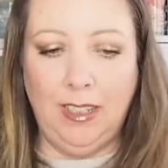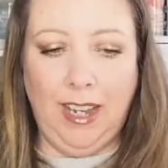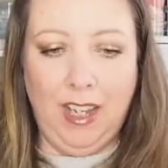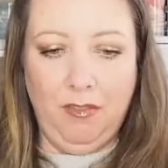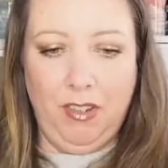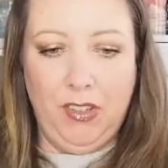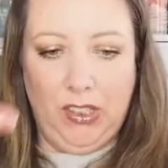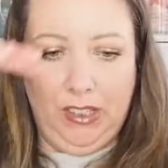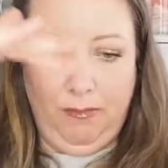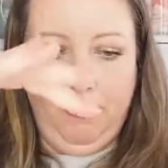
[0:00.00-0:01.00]

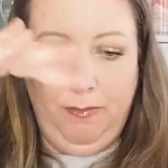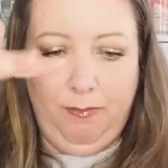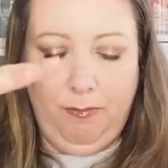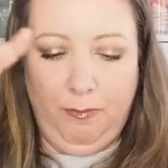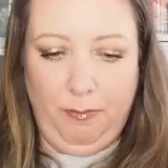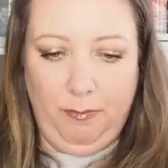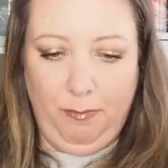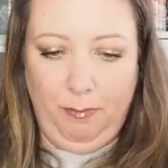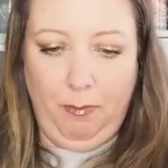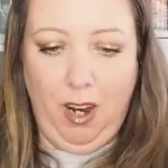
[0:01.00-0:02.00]
canvas
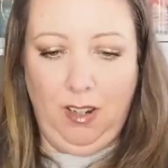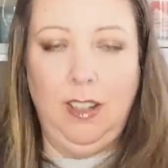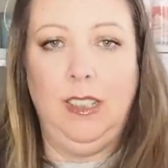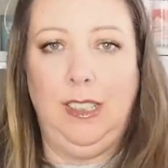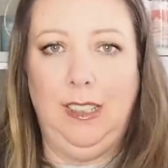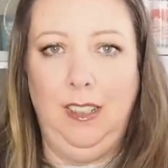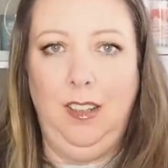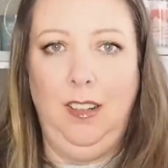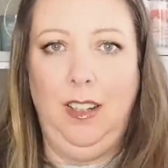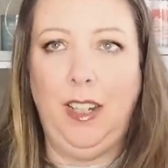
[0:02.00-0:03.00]
box,
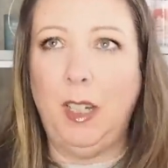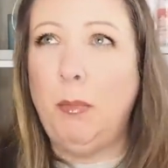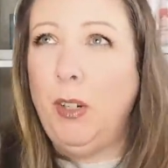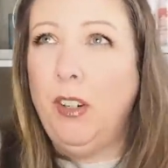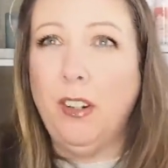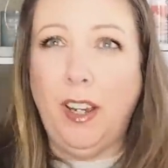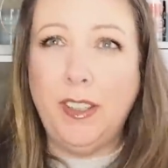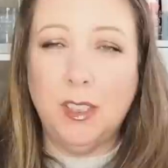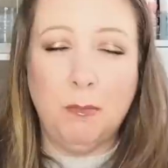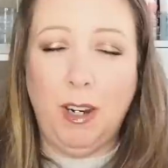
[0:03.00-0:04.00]
and like you put your
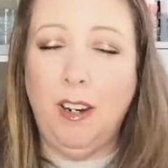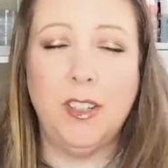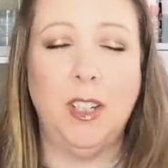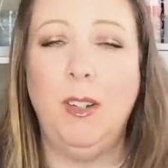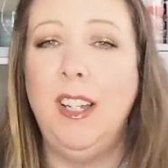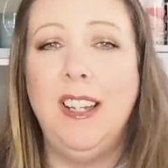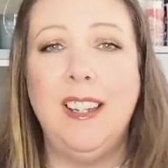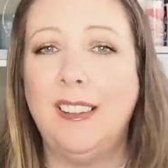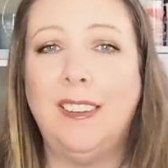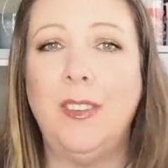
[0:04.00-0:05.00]
light somewhere. I don't know.
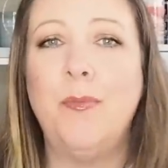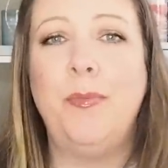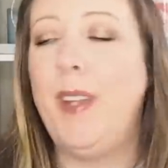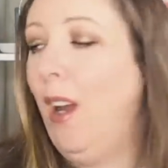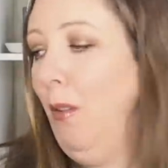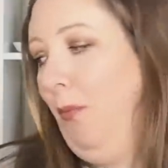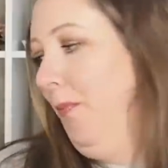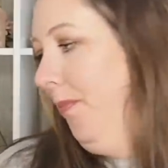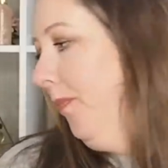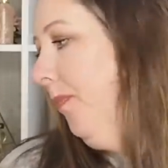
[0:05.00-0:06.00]
No.
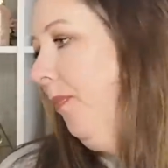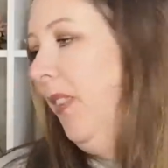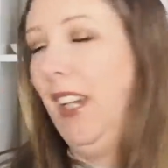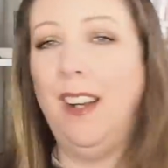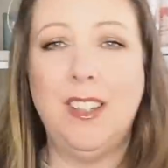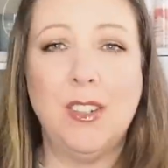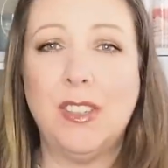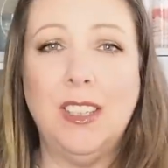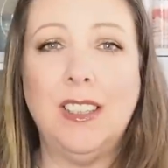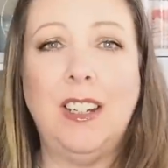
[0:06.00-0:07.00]
I
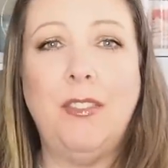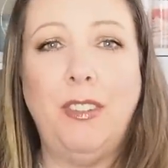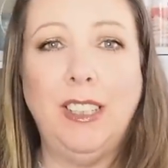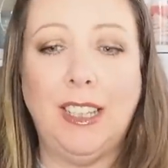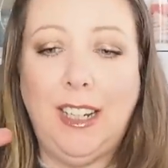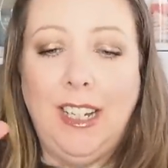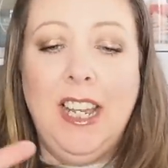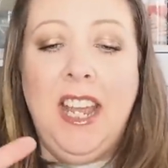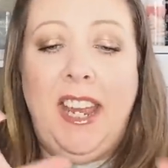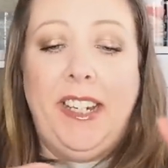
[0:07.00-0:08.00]
feel that like
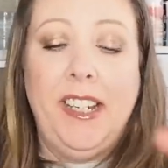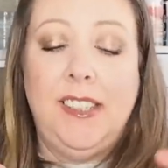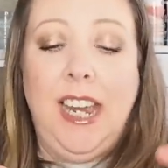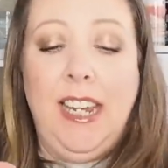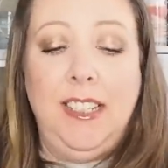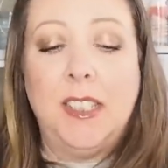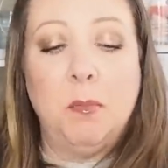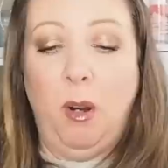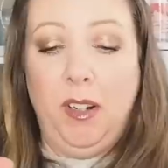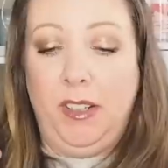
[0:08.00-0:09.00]
it contains
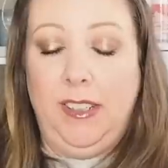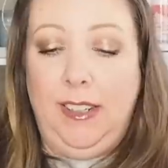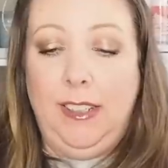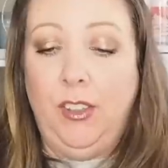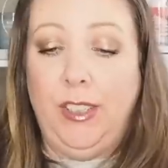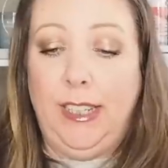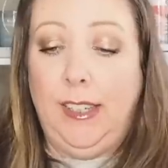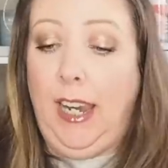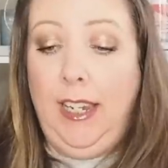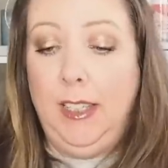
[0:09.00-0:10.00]
the product, and it just
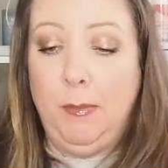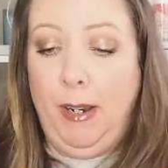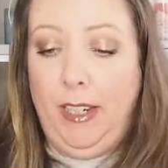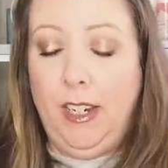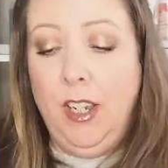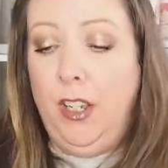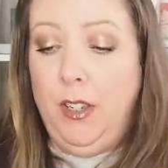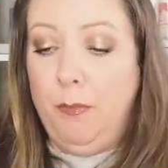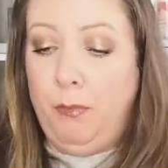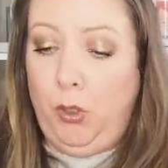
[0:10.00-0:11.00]
contains my
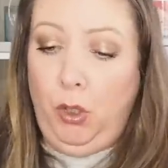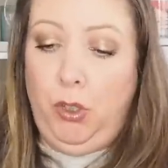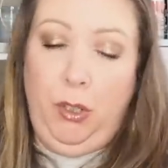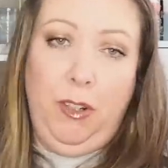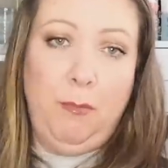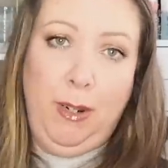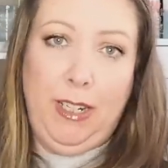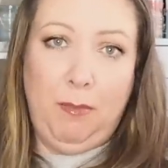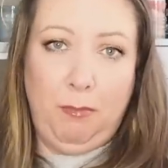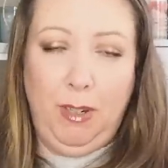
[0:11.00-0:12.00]
juju and
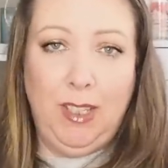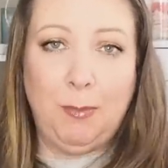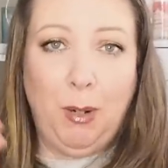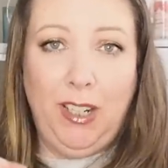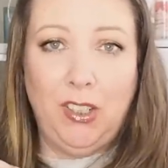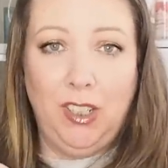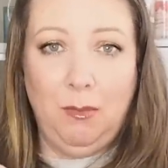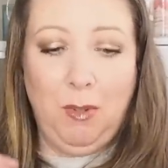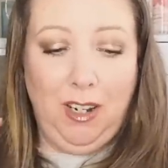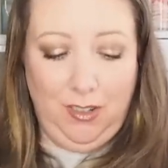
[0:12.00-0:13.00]
my
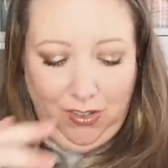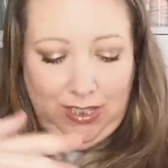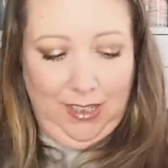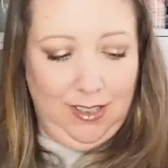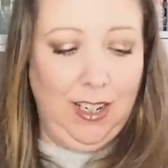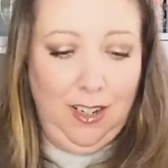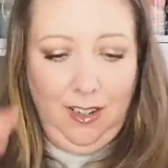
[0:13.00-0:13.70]
inspiration, where I just need to